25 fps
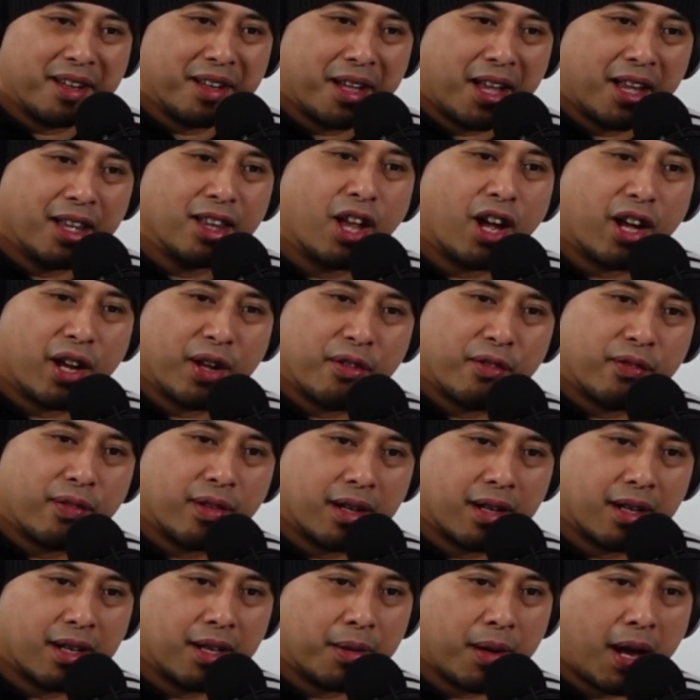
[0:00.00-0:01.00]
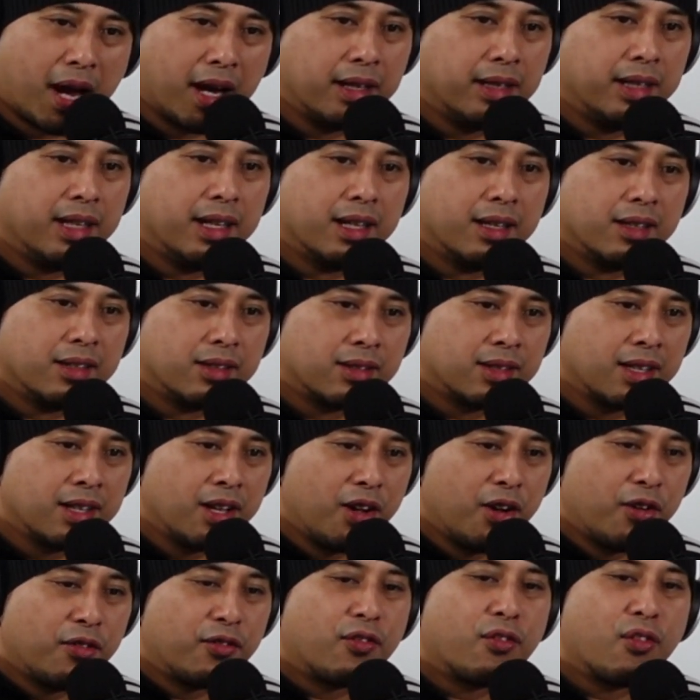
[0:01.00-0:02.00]
a lot of ideas
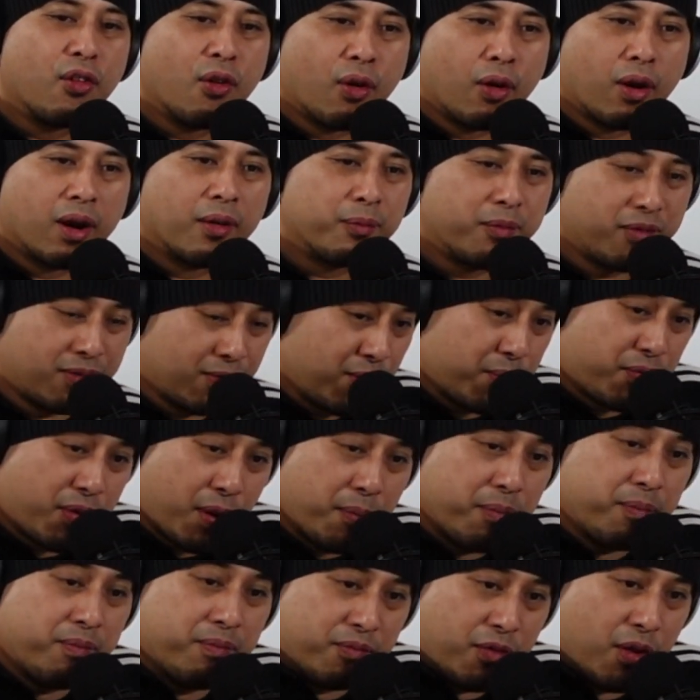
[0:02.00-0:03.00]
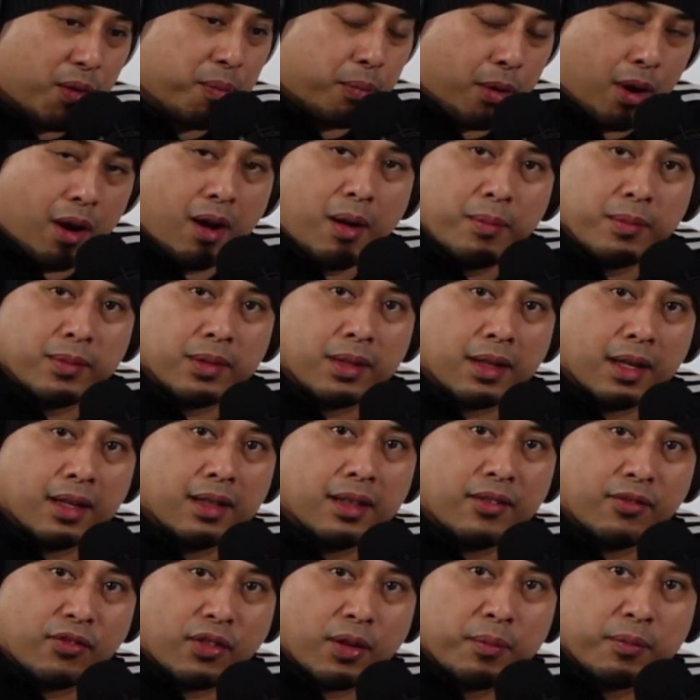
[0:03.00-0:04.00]
from proms
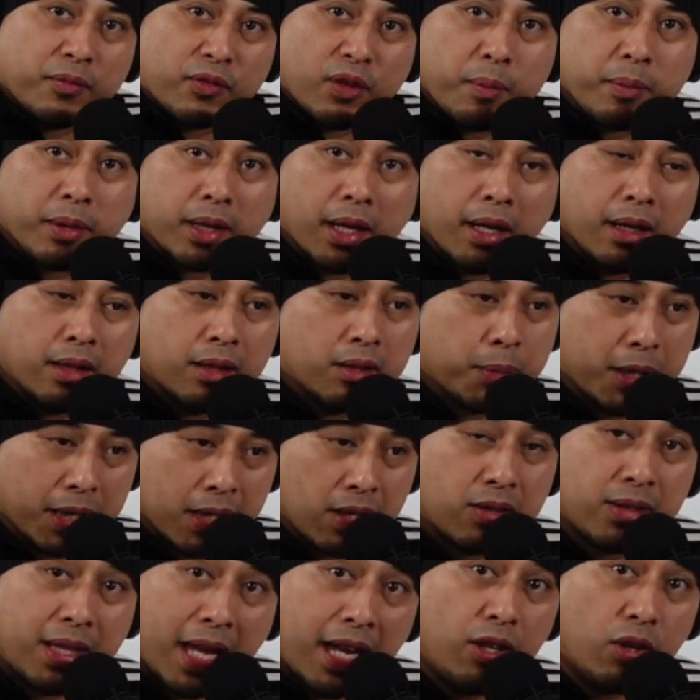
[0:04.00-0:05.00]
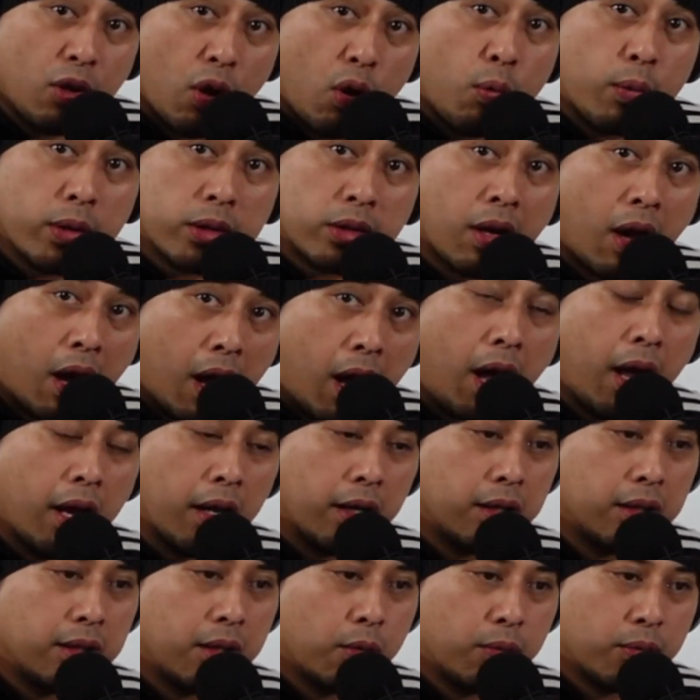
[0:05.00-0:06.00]
and from kids, because they know what's hot
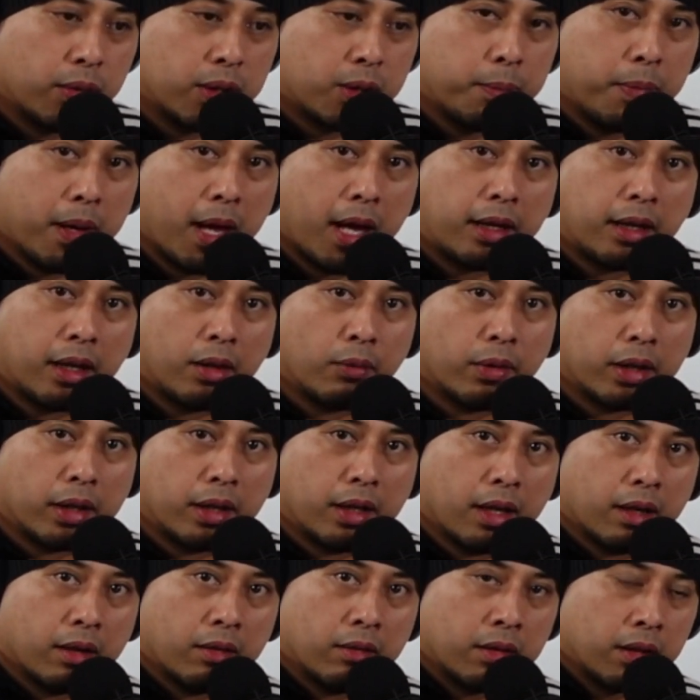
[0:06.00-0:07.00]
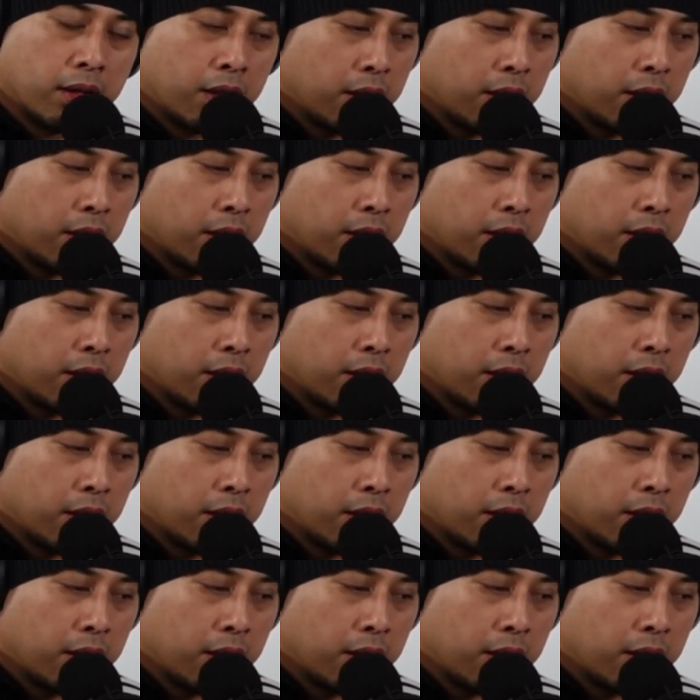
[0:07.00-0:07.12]
and what's banging right now.